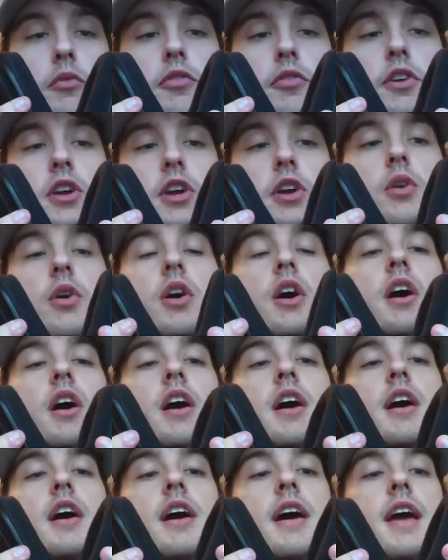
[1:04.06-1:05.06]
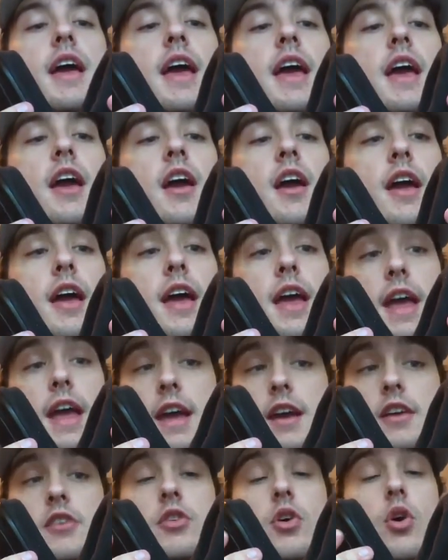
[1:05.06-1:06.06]
for you,
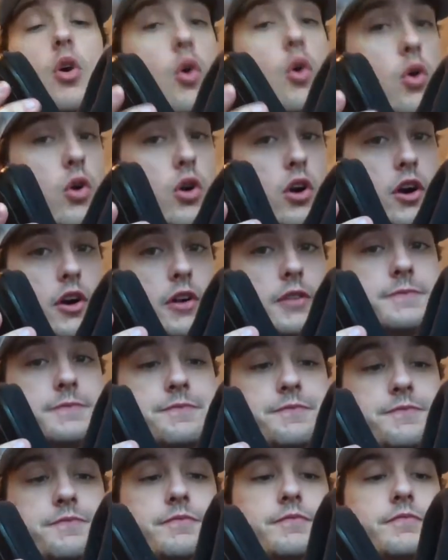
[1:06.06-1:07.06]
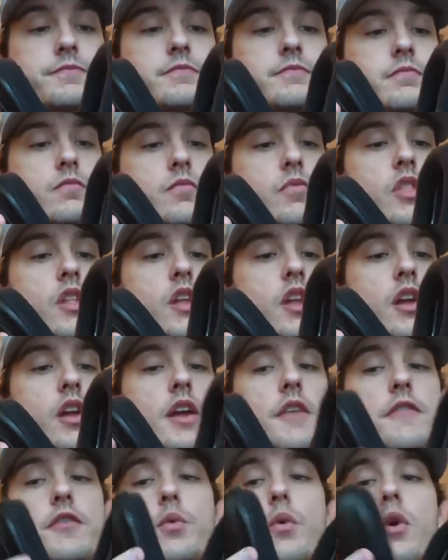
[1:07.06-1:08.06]
or
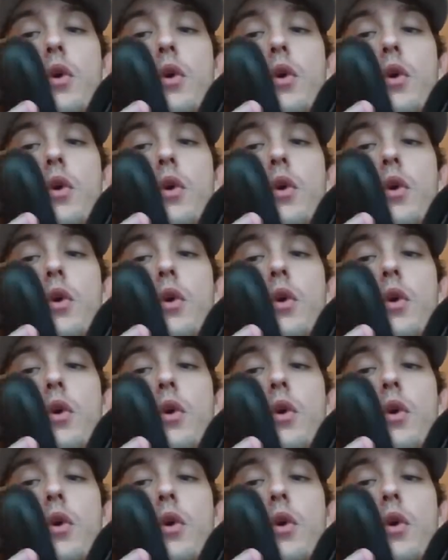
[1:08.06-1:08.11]
if you